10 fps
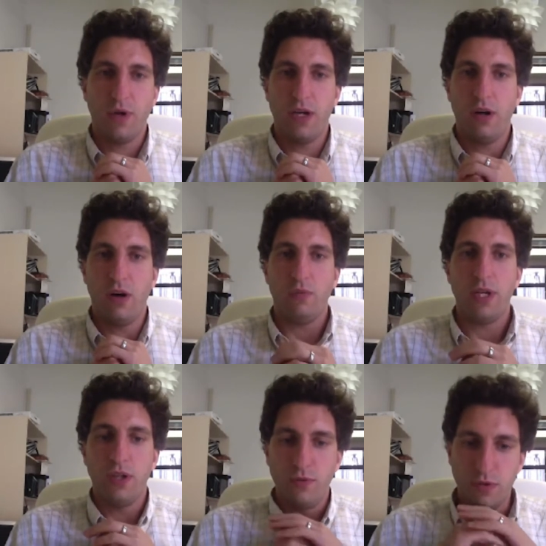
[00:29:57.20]
when you
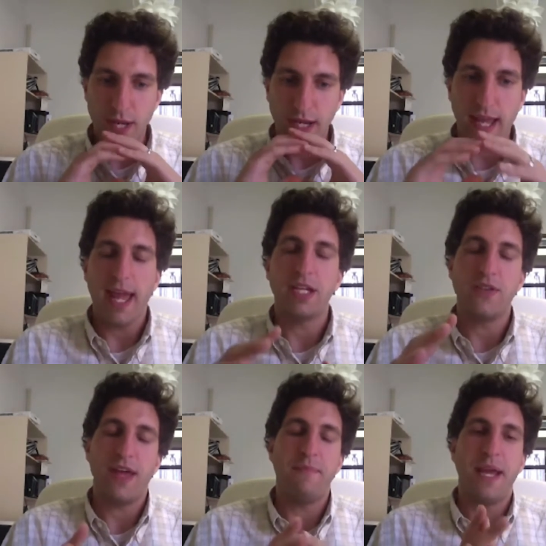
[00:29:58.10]

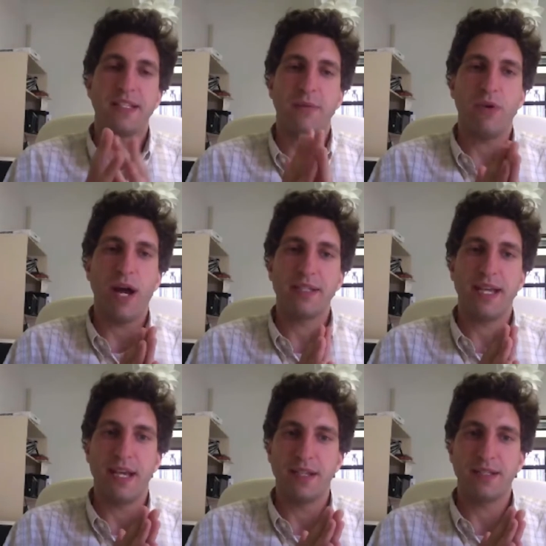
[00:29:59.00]
engage in that basic
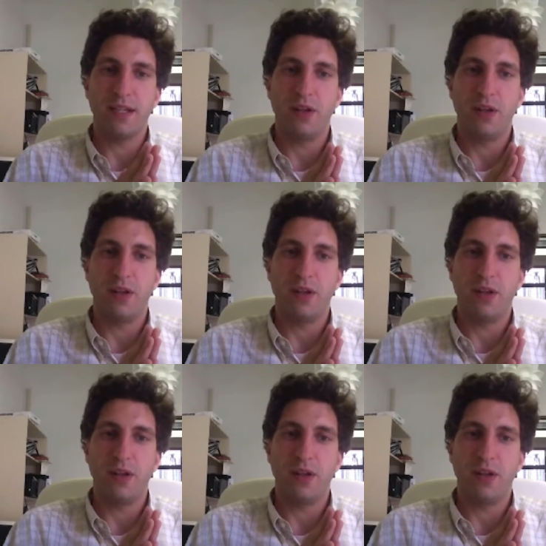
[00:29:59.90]
process,